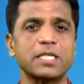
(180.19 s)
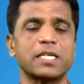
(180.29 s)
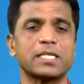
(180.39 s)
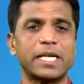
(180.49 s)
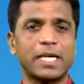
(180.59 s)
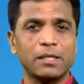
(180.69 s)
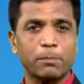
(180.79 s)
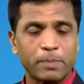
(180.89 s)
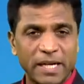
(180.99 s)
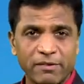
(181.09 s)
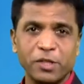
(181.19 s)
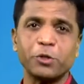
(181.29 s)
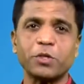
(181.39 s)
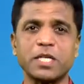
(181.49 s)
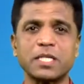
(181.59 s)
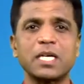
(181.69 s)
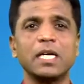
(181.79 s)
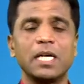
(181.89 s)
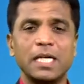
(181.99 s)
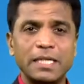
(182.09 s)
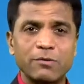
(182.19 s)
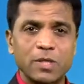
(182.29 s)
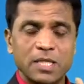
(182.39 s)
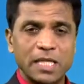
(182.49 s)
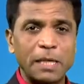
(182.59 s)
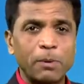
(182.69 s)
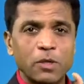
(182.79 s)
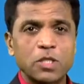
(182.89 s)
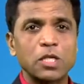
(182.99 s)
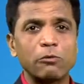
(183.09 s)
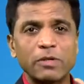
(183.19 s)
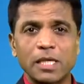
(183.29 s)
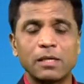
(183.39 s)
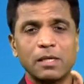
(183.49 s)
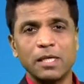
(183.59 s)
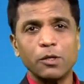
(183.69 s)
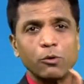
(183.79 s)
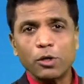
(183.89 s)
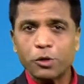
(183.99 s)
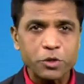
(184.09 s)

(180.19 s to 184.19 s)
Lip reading: He has taken the private tuitions and he was keep on solving the old